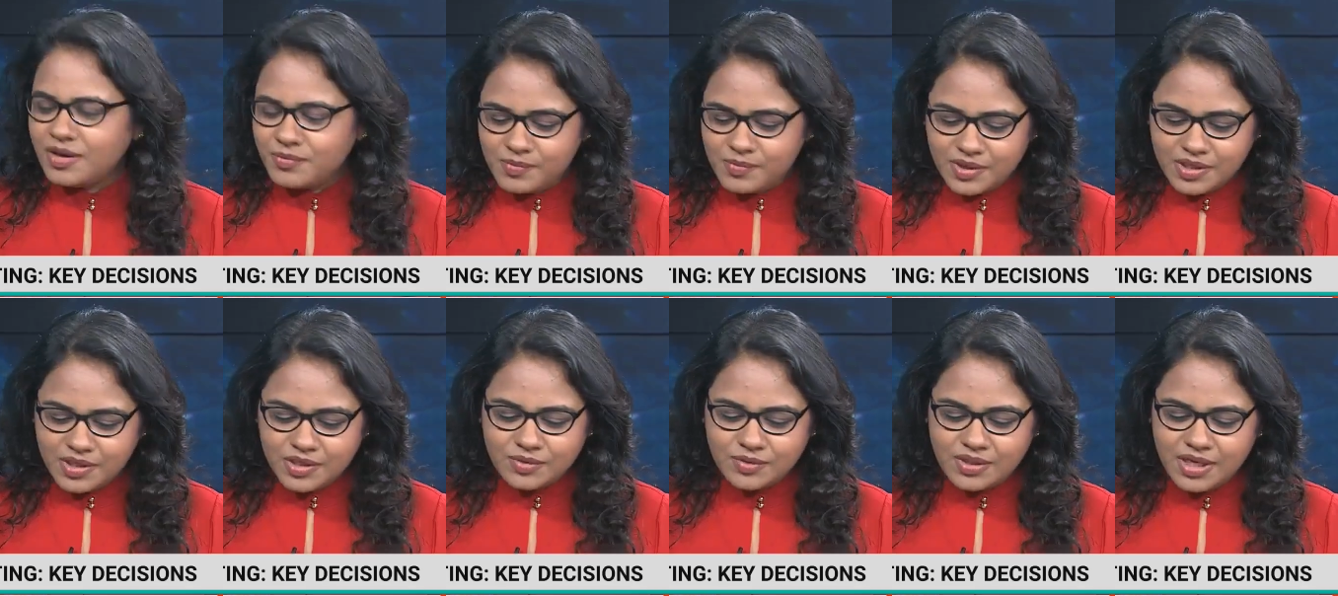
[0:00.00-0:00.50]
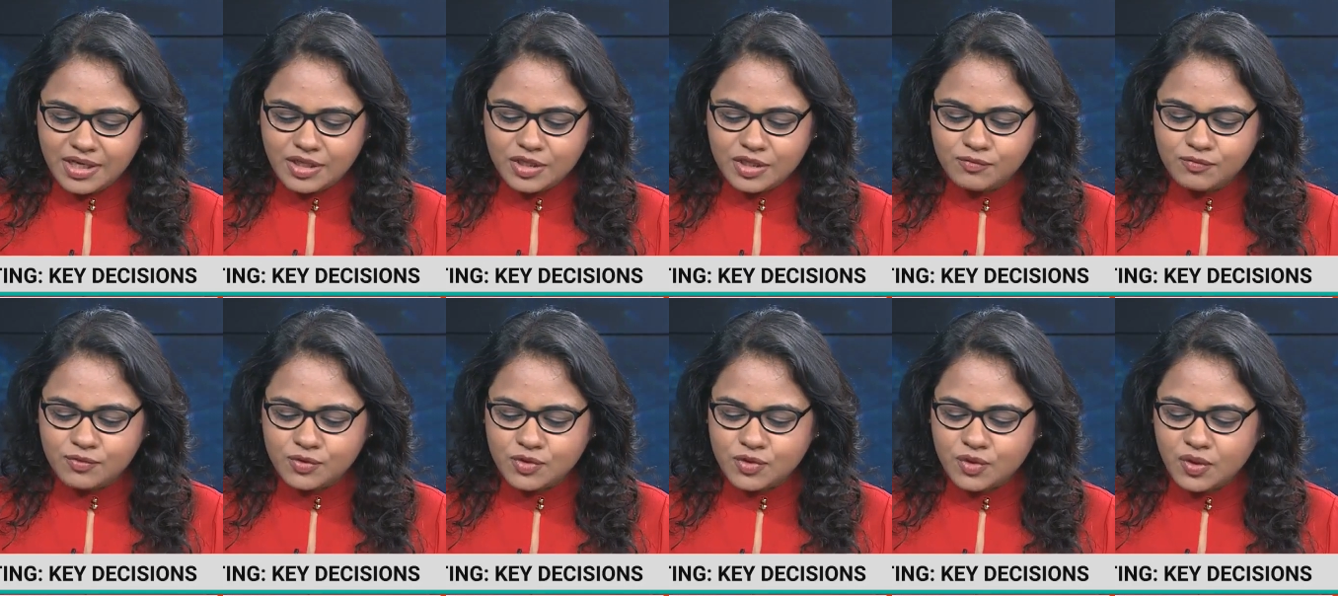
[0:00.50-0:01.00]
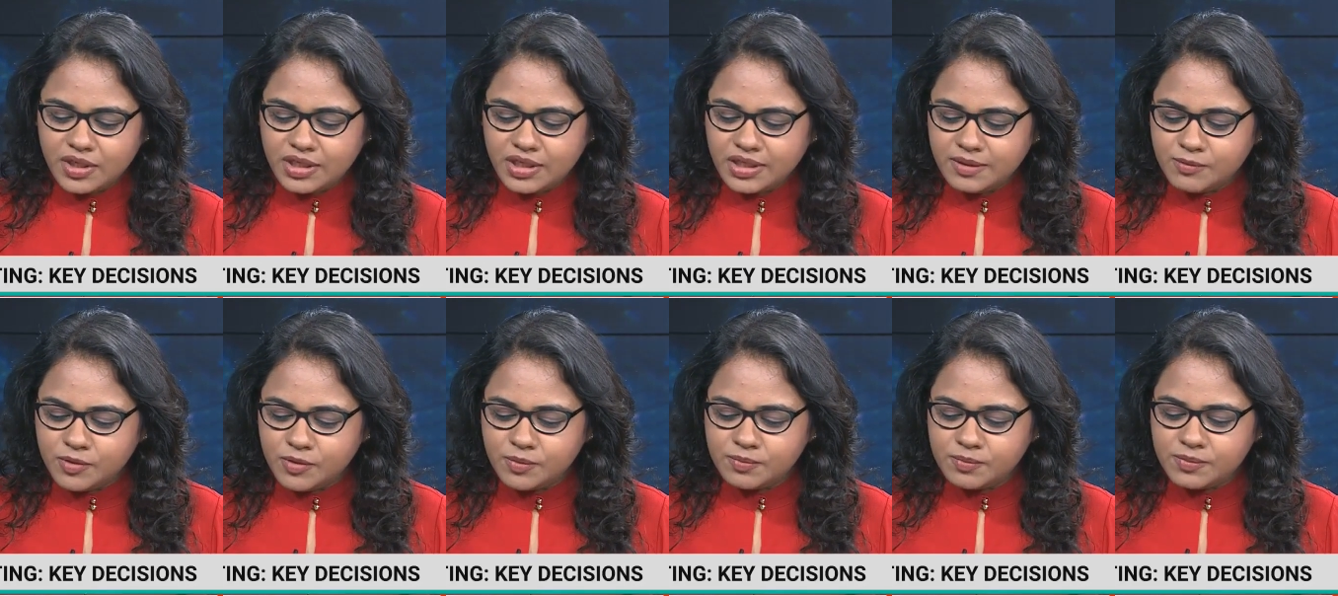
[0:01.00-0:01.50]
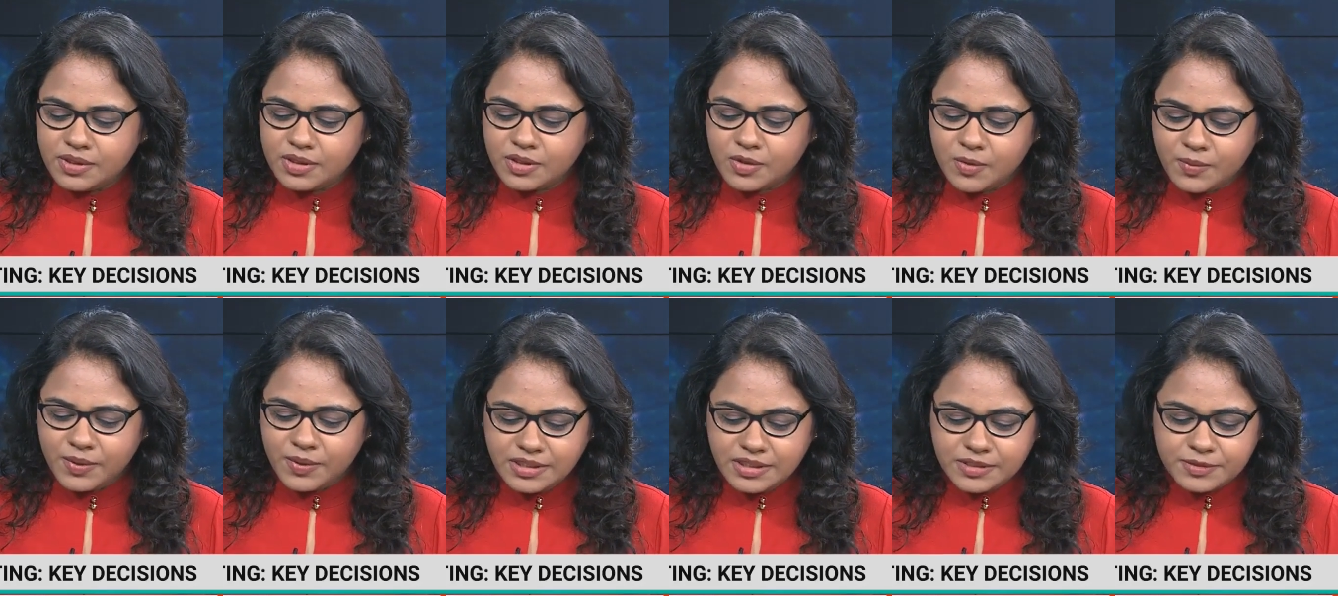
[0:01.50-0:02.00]
Abhimanyu, thank you for joining
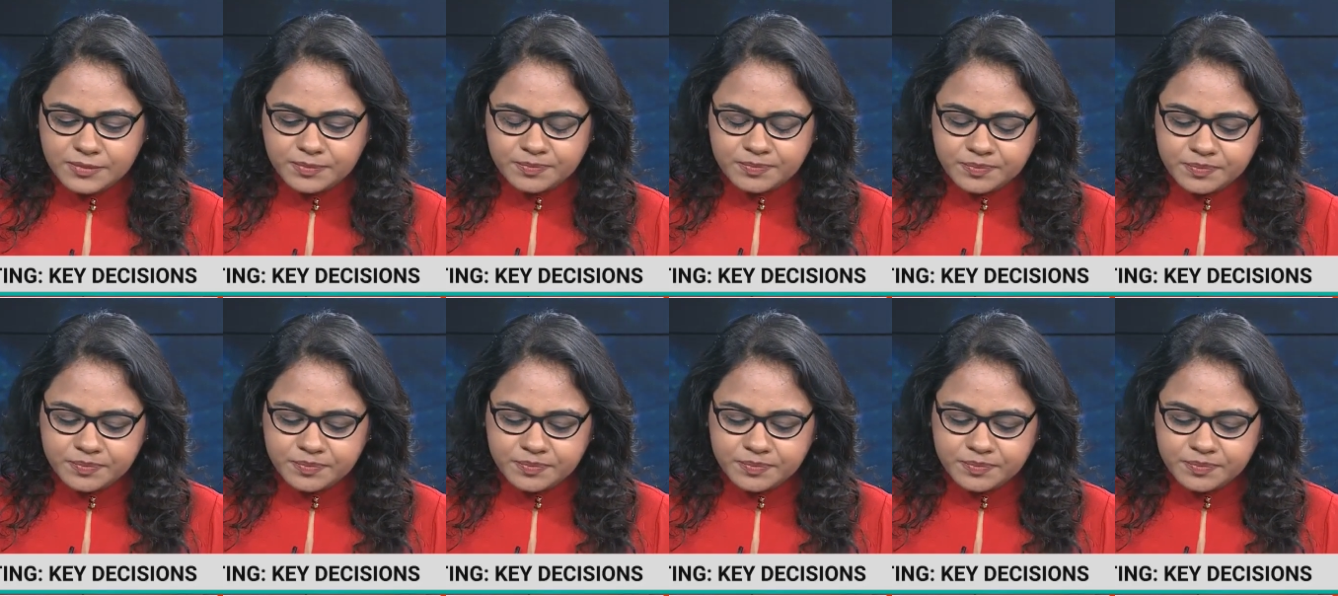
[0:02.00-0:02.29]
Bloomberg Quint.